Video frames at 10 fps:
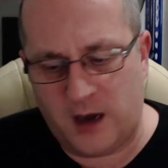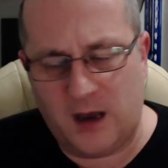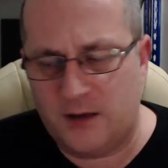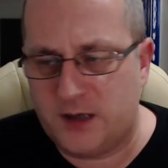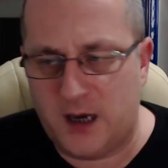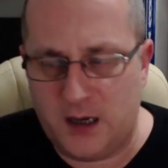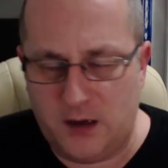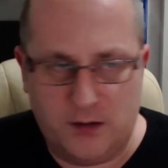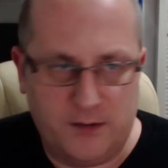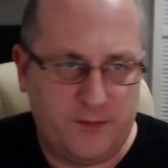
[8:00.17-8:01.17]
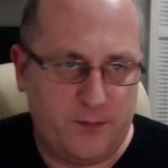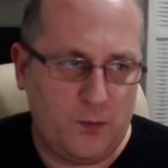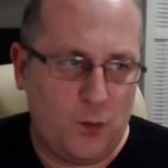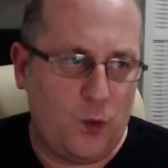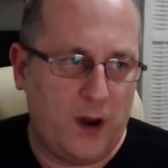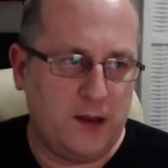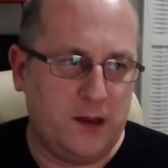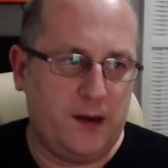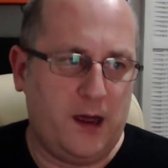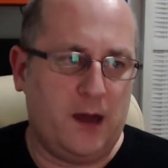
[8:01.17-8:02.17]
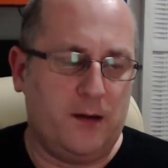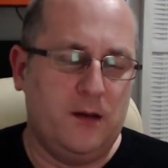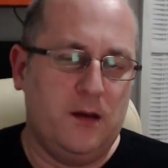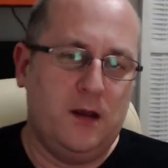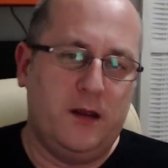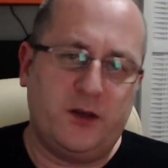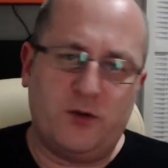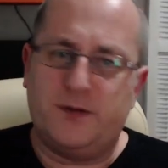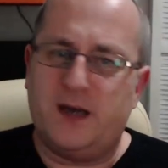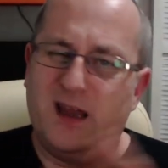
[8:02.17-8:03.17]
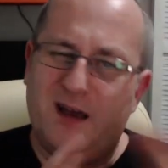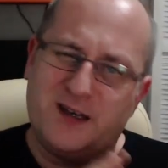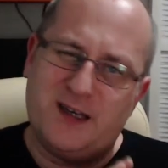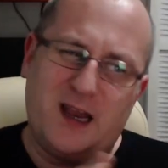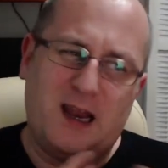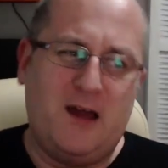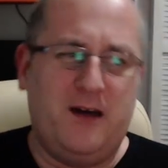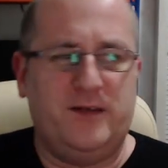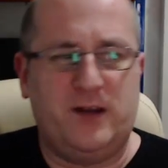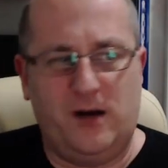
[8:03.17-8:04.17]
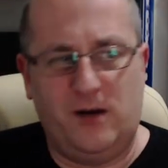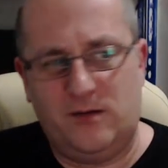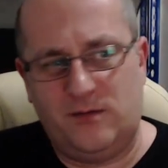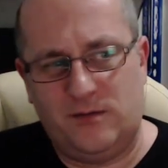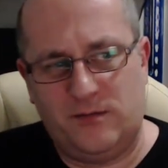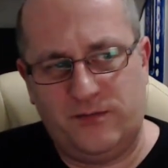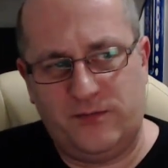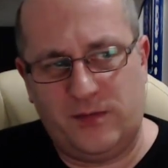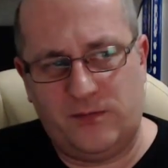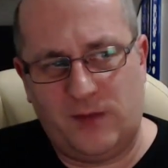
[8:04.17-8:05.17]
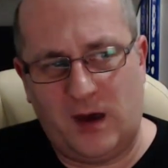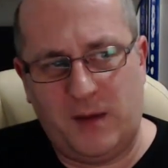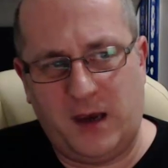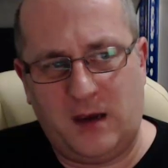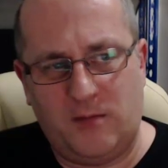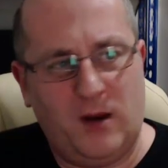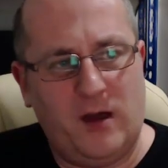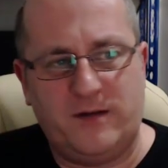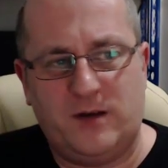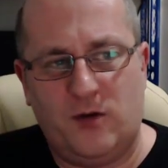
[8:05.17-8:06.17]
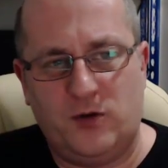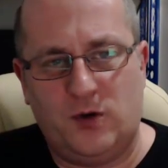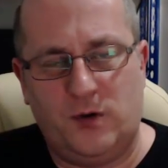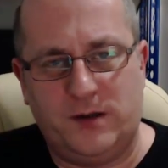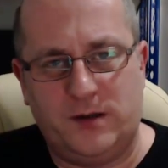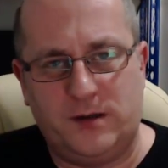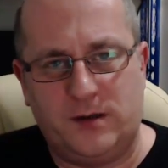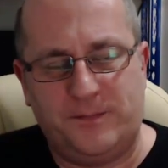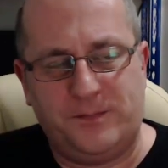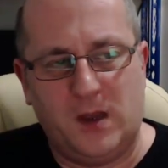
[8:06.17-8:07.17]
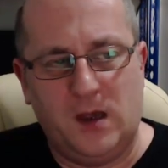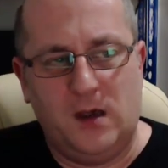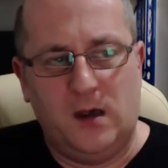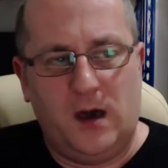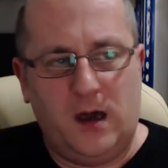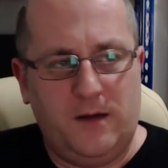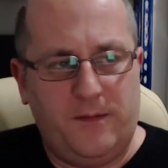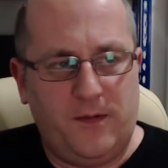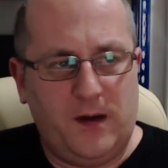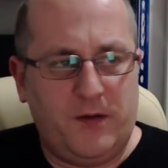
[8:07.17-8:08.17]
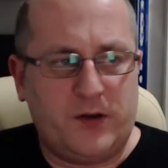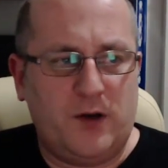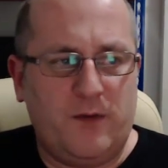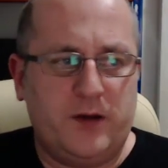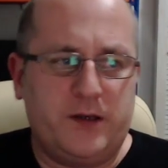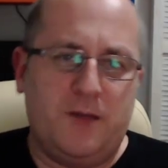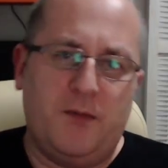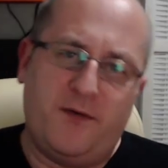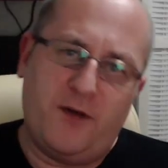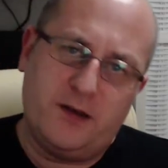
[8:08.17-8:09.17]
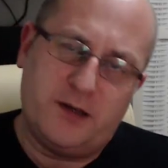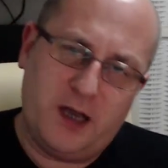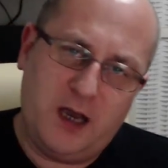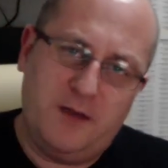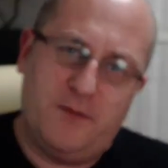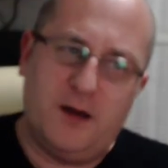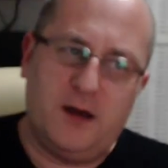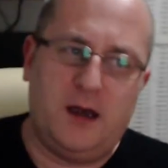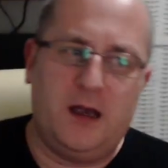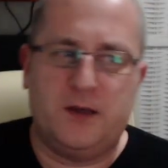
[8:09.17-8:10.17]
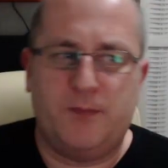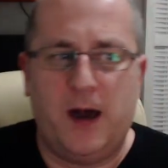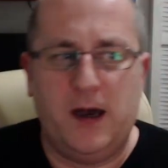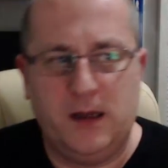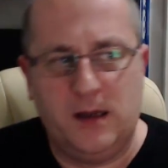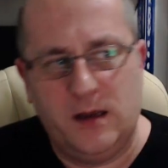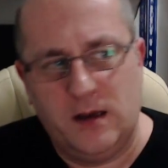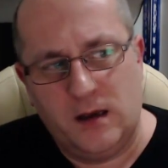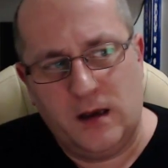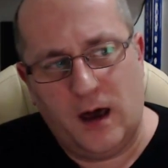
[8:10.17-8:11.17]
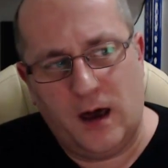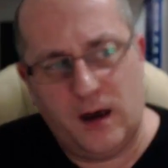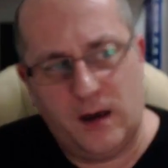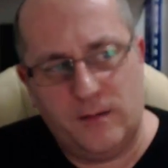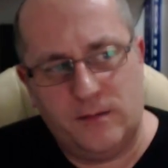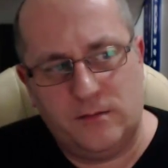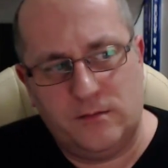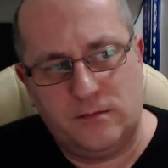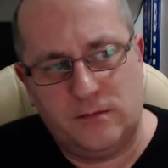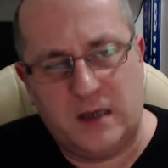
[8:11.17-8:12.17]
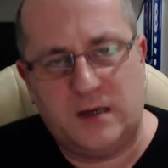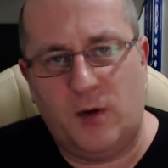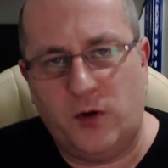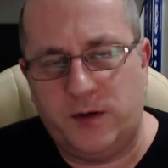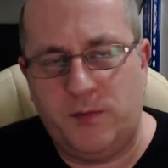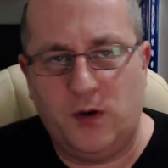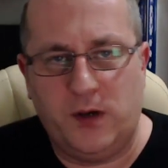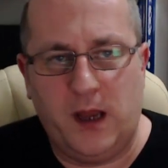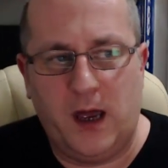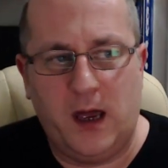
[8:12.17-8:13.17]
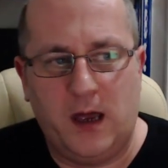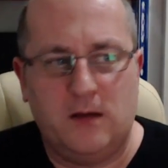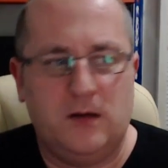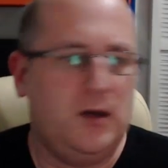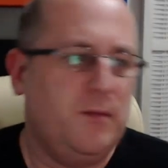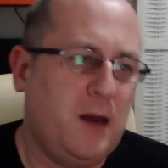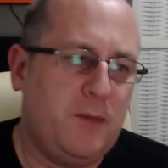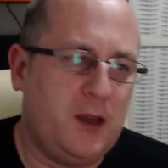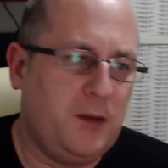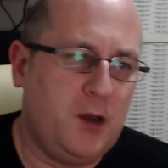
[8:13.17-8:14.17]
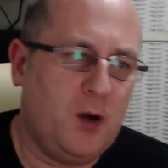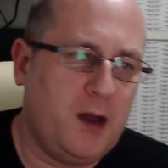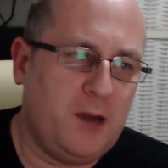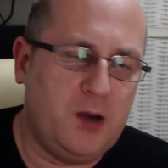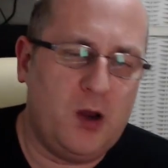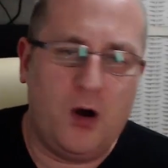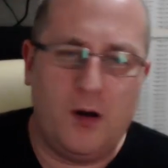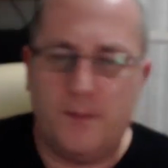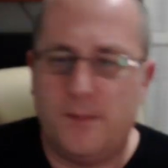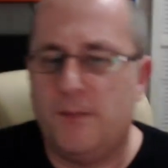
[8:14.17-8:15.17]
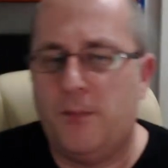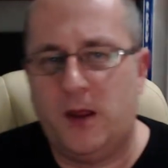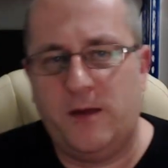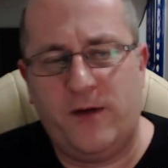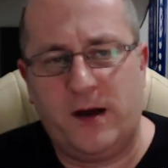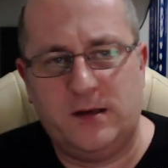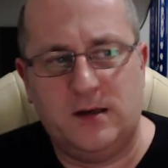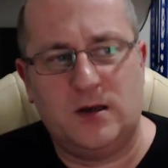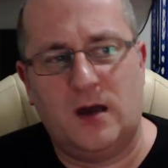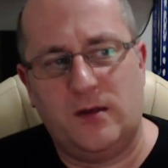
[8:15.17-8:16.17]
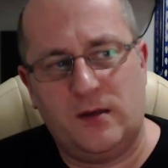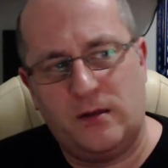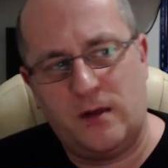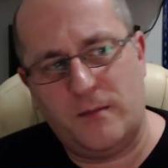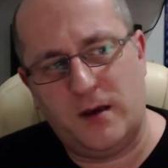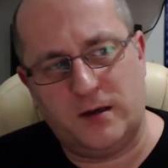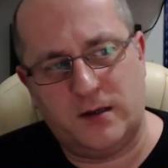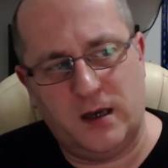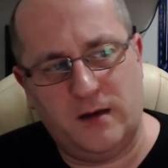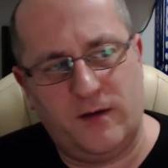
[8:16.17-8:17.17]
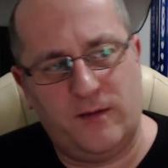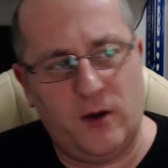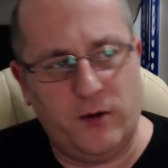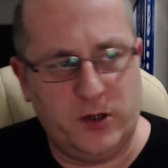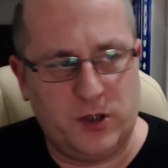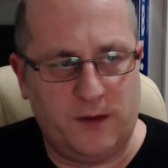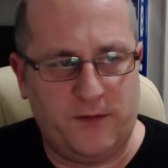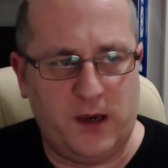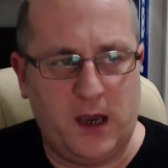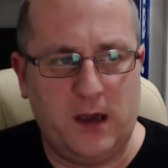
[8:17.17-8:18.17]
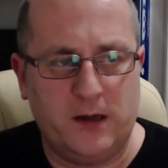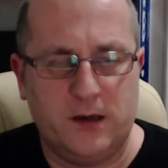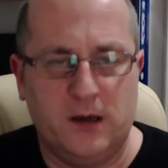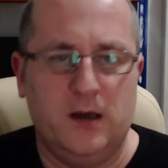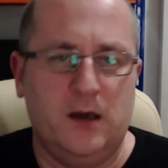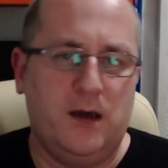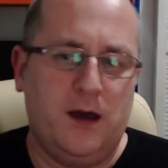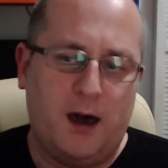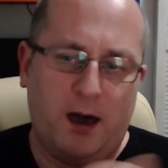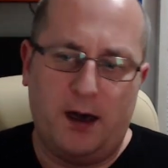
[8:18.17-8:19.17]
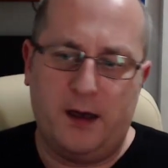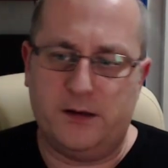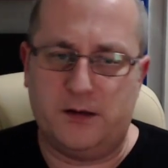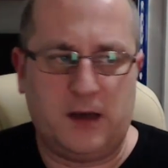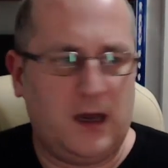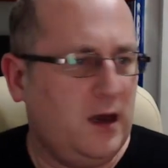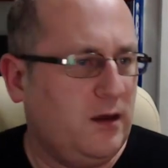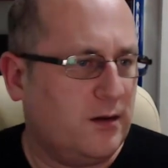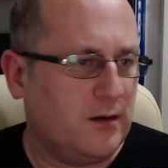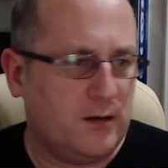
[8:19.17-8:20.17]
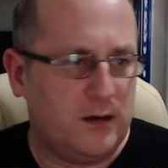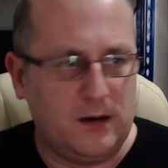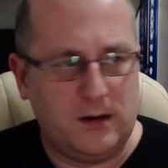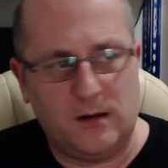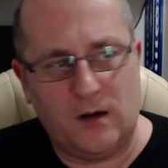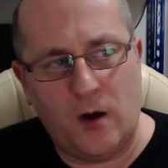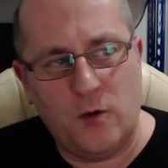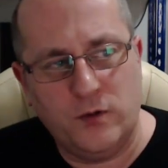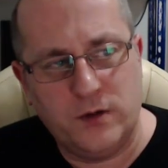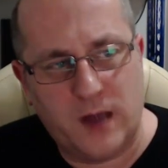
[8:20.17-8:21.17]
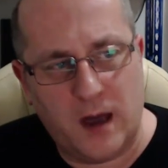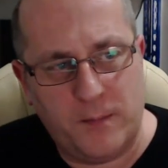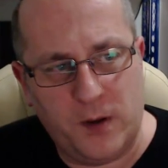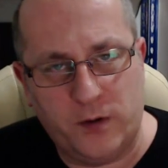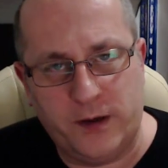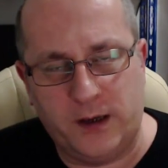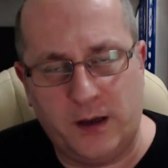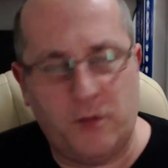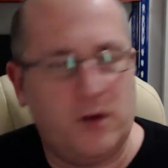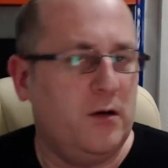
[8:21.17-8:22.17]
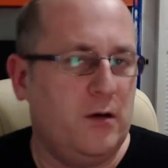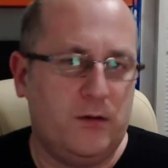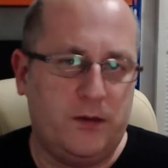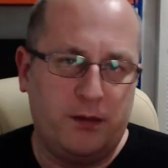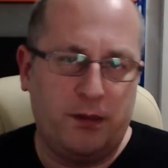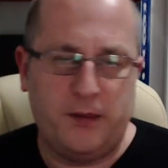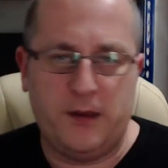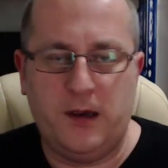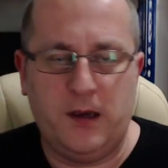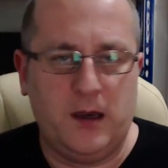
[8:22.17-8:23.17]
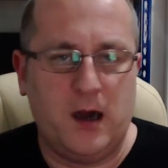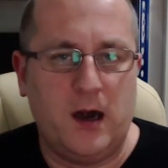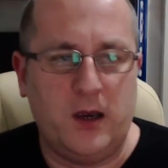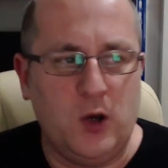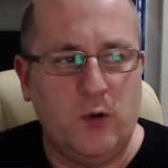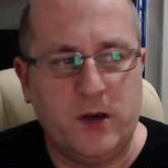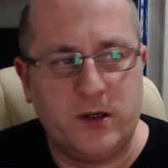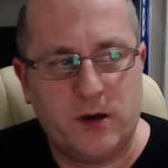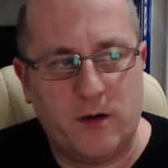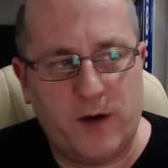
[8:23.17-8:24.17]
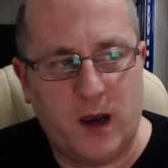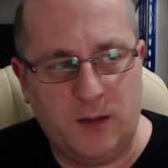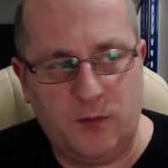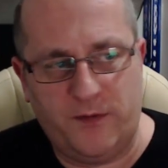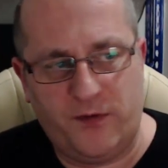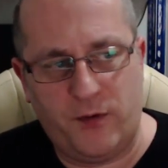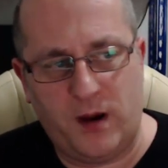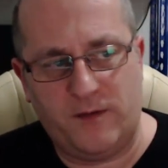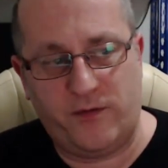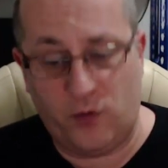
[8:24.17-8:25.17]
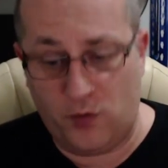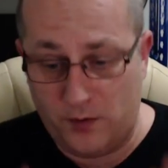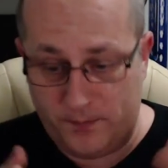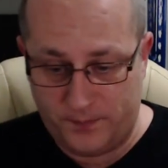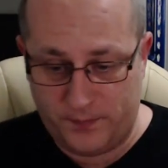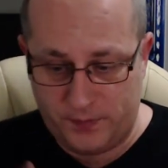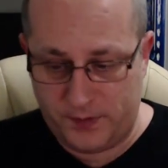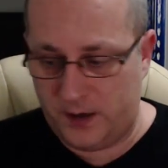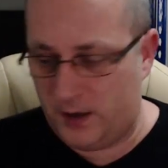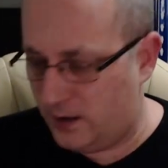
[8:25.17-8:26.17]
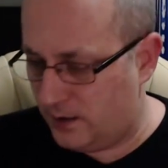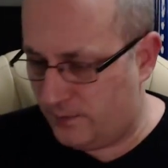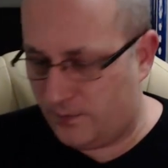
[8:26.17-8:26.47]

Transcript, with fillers: can't say it any other way than that. This is what I'm saying. I sell a lifestyle. I make lifestyle choices. If I turn around and say my friend Steve in Spain is a multimillionaire, you may believe me or maybe not, but the fact is that me and Steve have known each other for years, and Keith owns that building that where the units are available for rent for the